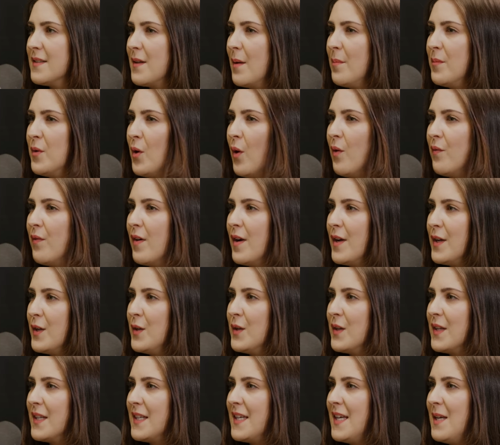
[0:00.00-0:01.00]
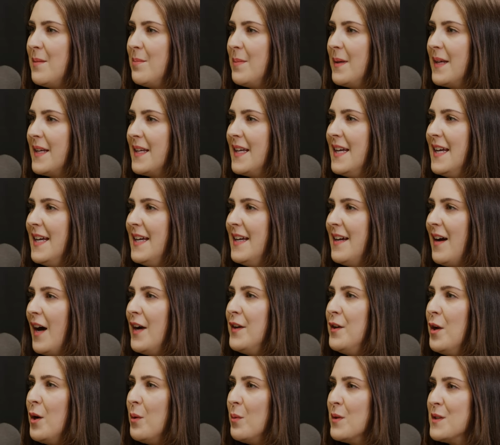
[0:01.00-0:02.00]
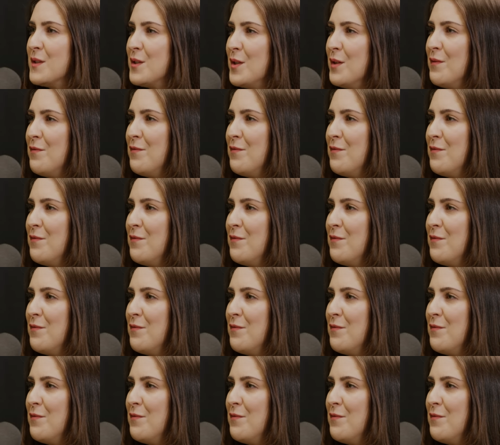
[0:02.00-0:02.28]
I'm not very good at keeping, I know what's good